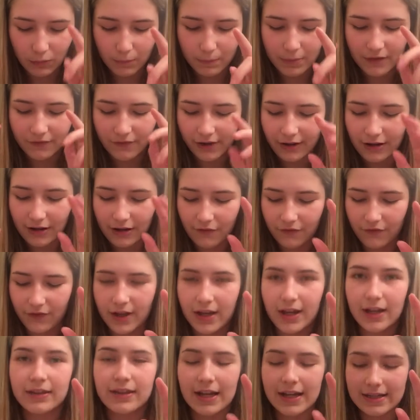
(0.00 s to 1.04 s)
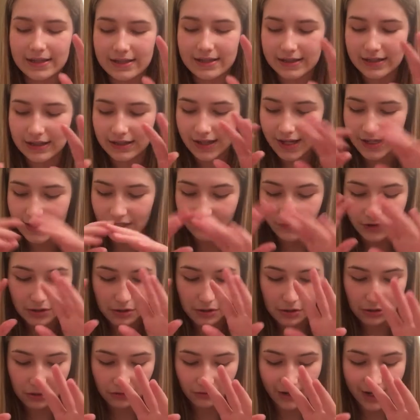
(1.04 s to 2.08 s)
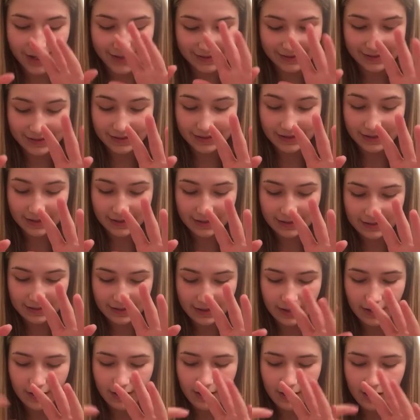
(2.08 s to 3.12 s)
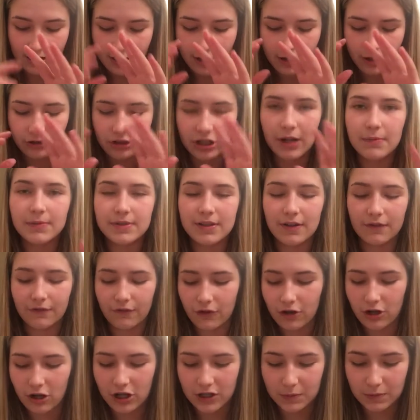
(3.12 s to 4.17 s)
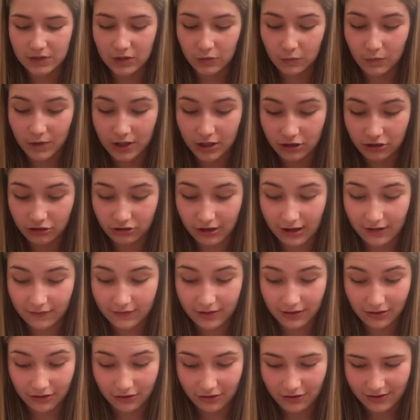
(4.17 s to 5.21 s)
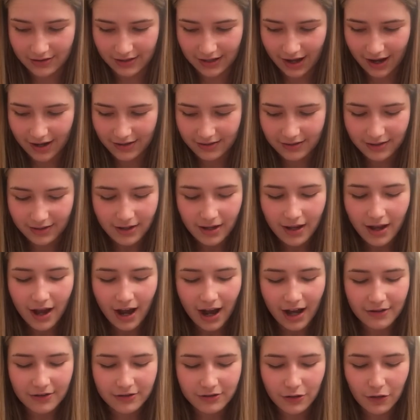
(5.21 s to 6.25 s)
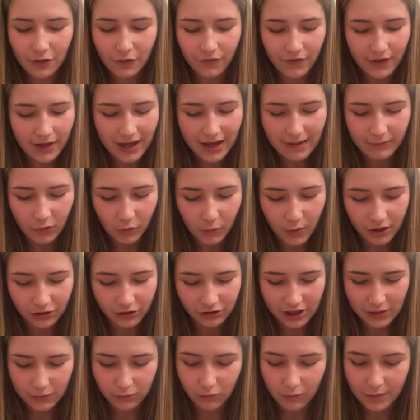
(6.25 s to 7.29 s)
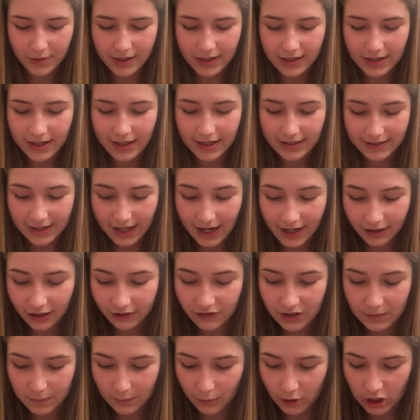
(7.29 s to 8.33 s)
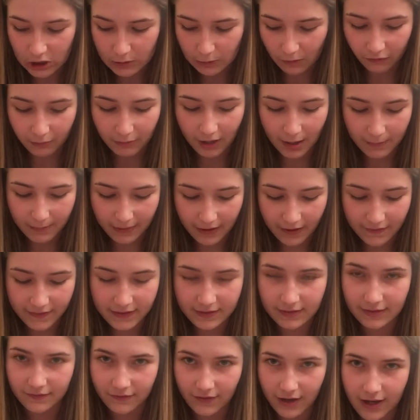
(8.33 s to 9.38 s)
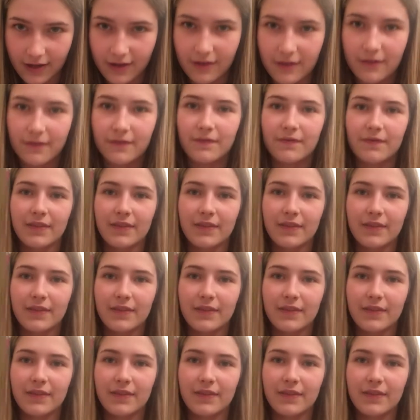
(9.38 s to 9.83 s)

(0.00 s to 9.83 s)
be very feared and seen as a real threat to society. James I was a witchcraft enthusiast, and so for him the witches would be entirely responsible for Macbeth's fate.